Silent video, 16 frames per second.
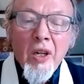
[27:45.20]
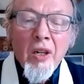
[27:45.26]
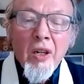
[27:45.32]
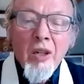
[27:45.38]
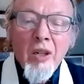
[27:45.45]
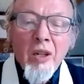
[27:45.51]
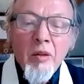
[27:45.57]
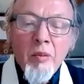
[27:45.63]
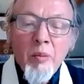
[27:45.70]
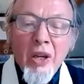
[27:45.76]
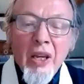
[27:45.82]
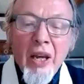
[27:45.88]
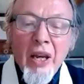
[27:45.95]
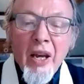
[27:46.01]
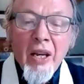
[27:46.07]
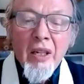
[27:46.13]
began
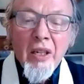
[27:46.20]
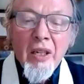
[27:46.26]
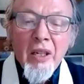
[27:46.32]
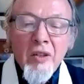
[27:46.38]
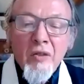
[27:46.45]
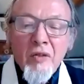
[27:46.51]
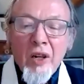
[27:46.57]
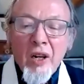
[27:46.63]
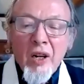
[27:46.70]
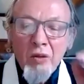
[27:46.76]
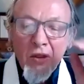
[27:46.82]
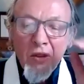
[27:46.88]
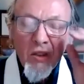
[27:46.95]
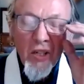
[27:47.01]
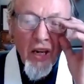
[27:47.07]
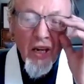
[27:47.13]
his final
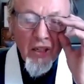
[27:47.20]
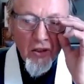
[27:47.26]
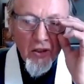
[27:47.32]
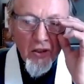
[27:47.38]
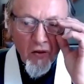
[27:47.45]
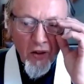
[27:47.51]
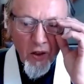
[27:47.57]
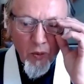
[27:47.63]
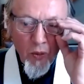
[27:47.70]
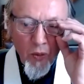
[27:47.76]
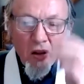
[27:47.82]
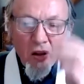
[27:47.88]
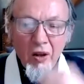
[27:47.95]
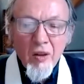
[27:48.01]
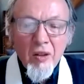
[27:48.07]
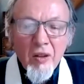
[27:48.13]
stages of his path
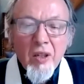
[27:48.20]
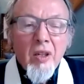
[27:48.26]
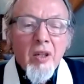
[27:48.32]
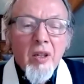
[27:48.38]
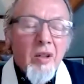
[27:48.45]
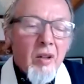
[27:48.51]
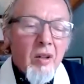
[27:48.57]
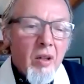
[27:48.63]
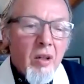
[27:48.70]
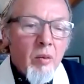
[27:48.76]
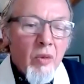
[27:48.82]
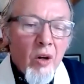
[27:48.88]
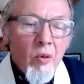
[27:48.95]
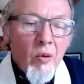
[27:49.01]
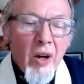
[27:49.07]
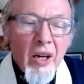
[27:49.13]
by
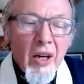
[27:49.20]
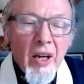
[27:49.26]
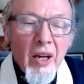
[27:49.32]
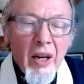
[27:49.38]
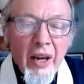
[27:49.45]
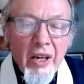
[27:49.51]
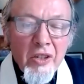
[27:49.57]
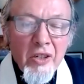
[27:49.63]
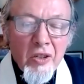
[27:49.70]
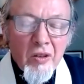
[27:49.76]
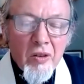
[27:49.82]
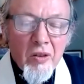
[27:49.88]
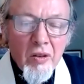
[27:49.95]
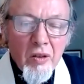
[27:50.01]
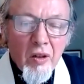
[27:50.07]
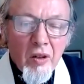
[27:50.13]
recollection
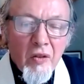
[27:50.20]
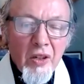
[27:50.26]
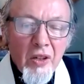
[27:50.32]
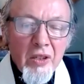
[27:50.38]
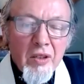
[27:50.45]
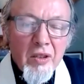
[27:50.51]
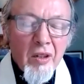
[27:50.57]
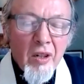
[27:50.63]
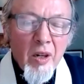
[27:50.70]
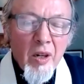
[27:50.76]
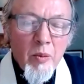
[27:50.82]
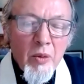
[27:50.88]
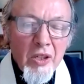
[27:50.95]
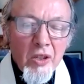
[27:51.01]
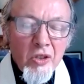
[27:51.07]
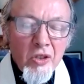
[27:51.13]
of his time as
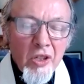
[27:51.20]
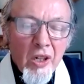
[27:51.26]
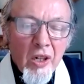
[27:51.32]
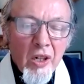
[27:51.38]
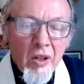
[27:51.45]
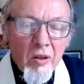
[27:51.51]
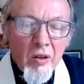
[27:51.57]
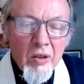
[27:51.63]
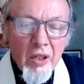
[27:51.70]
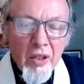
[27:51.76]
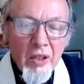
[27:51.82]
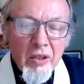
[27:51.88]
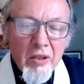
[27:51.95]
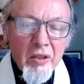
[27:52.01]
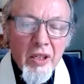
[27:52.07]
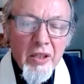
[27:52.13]
a child
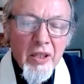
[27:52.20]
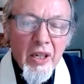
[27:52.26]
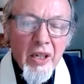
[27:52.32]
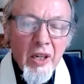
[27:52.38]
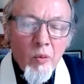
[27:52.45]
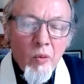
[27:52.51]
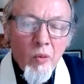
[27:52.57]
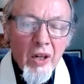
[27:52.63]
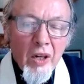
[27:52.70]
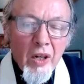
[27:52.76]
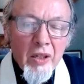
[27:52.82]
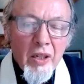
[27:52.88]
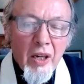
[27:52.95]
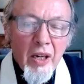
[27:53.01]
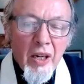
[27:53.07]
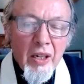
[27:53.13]
sitting in wonder
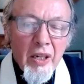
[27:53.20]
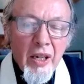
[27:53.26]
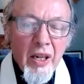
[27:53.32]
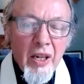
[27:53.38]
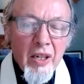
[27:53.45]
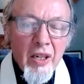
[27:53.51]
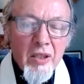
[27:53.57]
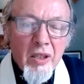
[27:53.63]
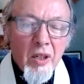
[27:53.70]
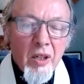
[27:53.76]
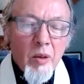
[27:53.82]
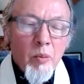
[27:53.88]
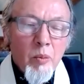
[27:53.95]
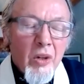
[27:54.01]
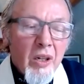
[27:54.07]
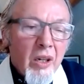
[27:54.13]
and ease
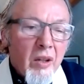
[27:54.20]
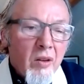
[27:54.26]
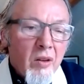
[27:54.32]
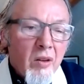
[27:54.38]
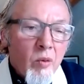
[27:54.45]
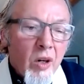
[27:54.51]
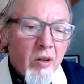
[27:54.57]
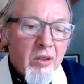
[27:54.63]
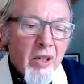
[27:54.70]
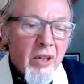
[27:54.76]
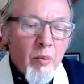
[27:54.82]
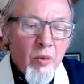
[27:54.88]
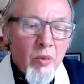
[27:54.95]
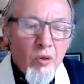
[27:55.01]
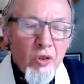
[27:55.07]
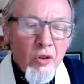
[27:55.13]
beneath the rose apple
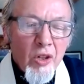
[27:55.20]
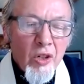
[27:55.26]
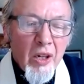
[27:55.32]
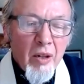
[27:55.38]
tree.